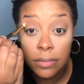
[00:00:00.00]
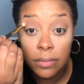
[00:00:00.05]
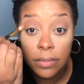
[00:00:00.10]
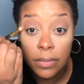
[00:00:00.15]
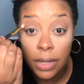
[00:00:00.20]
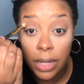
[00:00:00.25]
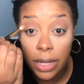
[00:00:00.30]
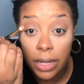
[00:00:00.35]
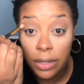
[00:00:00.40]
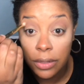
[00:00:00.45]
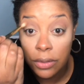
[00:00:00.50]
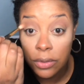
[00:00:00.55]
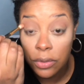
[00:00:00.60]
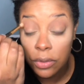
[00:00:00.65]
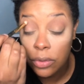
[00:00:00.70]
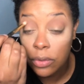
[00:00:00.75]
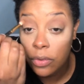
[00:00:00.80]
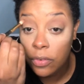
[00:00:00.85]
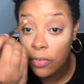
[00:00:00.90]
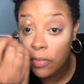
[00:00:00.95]
Not
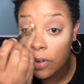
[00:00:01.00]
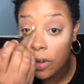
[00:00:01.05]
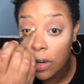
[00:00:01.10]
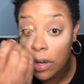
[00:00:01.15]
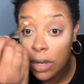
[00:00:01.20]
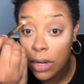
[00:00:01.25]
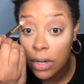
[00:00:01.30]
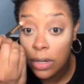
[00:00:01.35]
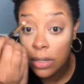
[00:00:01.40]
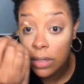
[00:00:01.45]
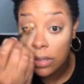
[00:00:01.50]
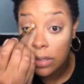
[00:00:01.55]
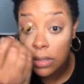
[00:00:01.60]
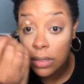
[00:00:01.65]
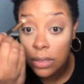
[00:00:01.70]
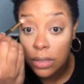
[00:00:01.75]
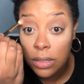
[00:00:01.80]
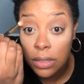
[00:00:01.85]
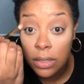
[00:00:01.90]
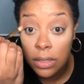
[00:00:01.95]
too far
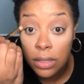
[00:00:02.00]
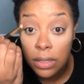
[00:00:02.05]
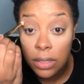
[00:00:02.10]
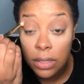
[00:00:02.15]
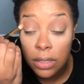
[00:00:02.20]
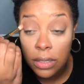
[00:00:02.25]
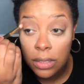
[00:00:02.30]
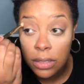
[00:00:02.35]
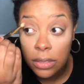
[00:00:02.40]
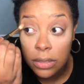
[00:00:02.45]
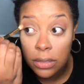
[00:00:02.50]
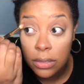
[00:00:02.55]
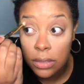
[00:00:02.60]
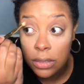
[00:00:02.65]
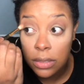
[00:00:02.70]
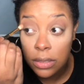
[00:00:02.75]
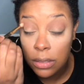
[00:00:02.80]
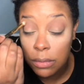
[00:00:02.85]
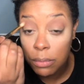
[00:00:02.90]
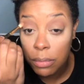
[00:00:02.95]

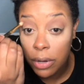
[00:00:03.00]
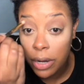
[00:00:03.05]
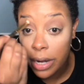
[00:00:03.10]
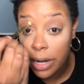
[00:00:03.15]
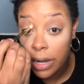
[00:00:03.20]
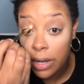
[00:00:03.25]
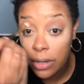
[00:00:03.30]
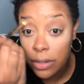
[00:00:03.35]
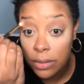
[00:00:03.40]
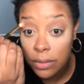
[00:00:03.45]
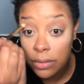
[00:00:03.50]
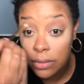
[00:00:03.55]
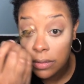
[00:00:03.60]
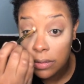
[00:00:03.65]
to the brow,